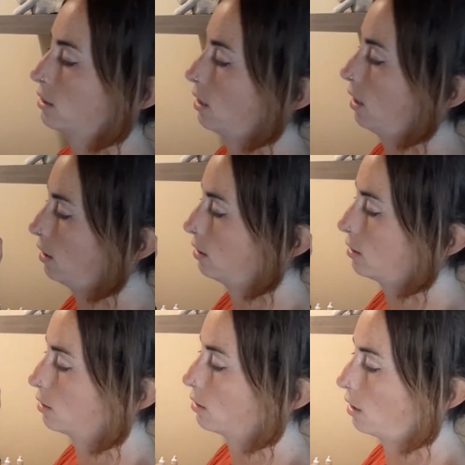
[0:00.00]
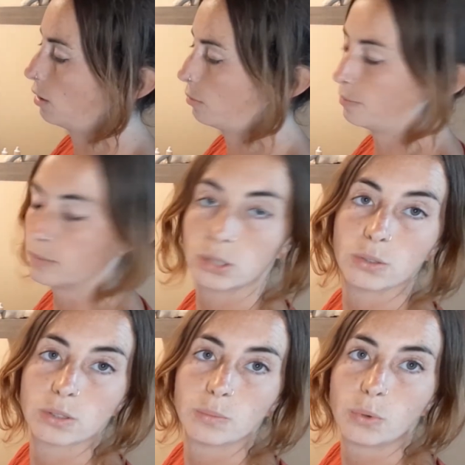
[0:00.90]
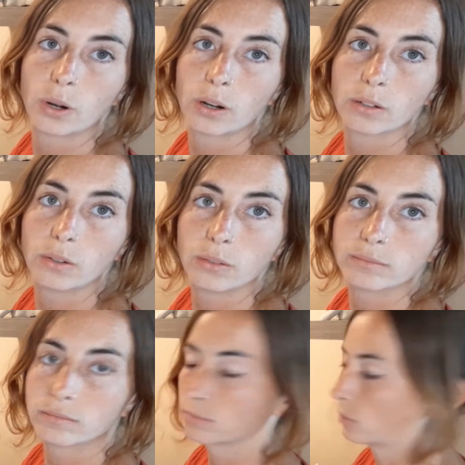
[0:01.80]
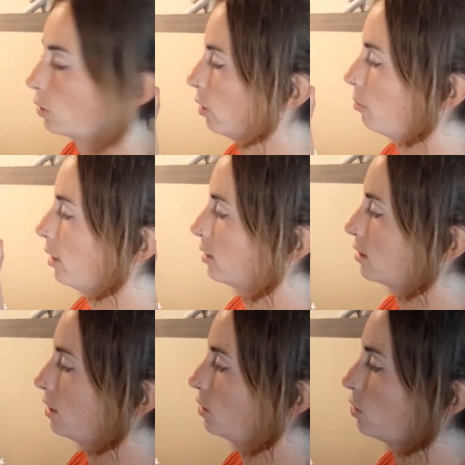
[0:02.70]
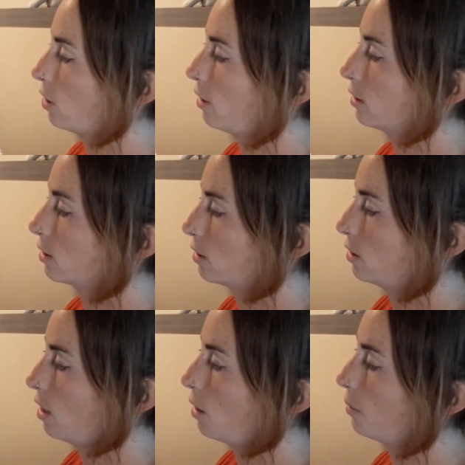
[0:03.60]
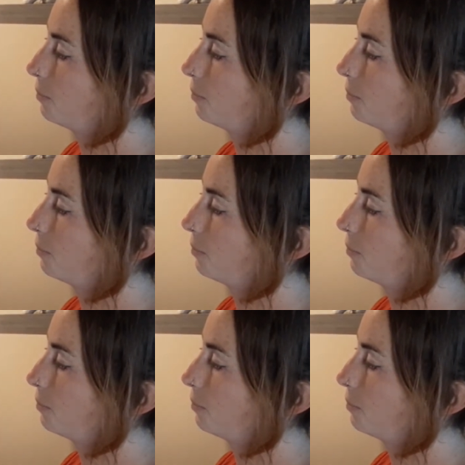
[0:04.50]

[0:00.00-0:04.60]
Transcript: and do some more oil pastel drawings on top,